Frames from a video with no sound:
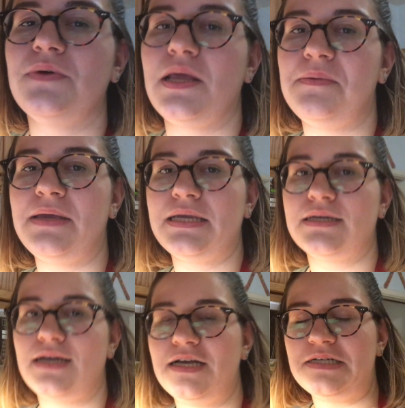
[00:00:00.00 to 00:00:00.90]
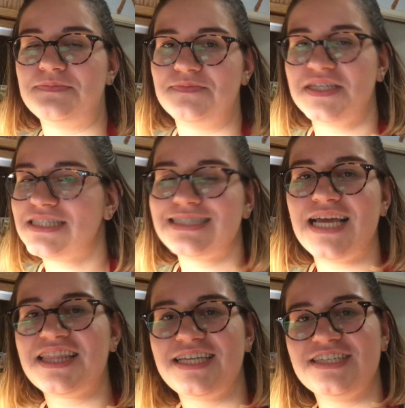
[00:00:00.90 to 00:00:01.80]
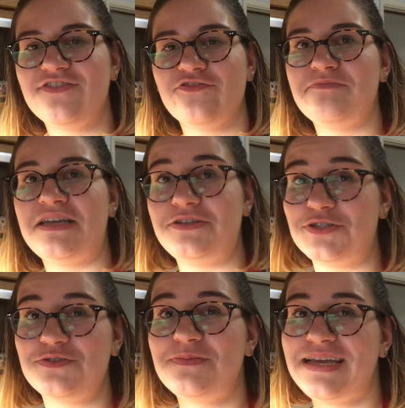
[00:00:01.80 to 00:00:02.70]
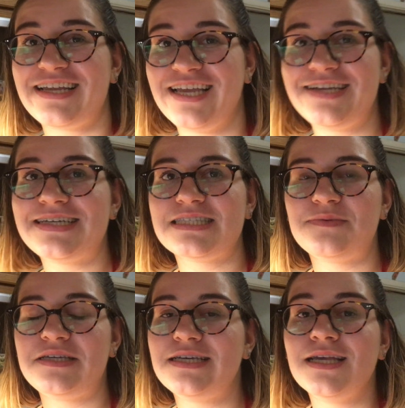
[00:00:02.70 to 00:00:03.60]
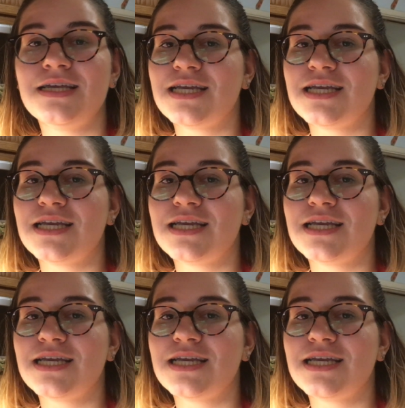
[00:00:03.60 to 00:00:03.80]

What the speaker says: when I make, this is not that different from my usual pancake recipe,